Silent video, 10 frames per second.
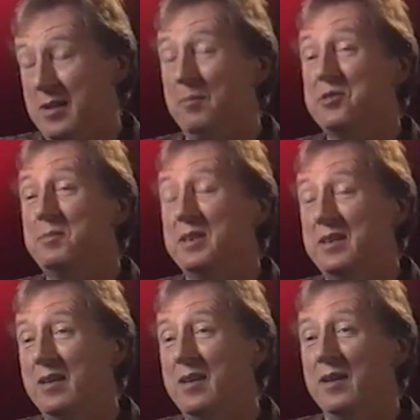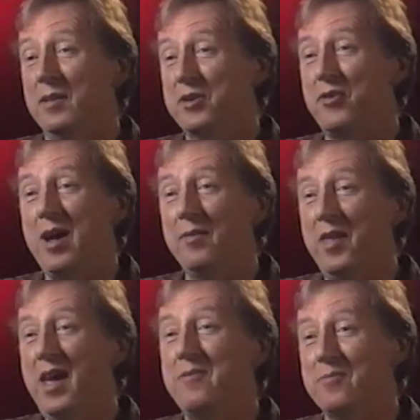I must admit, the
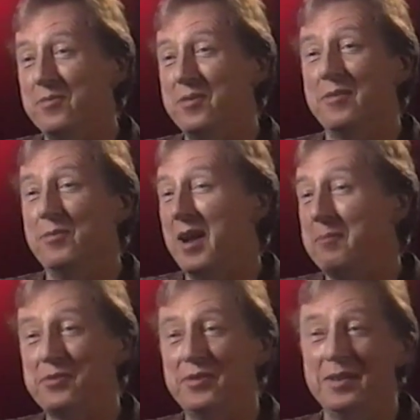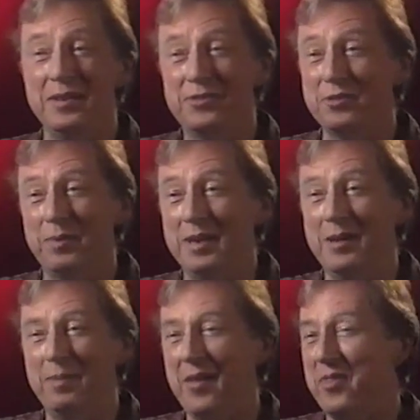crowd then were, were absolutely
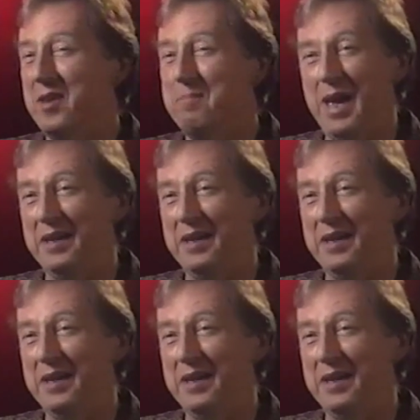superb at their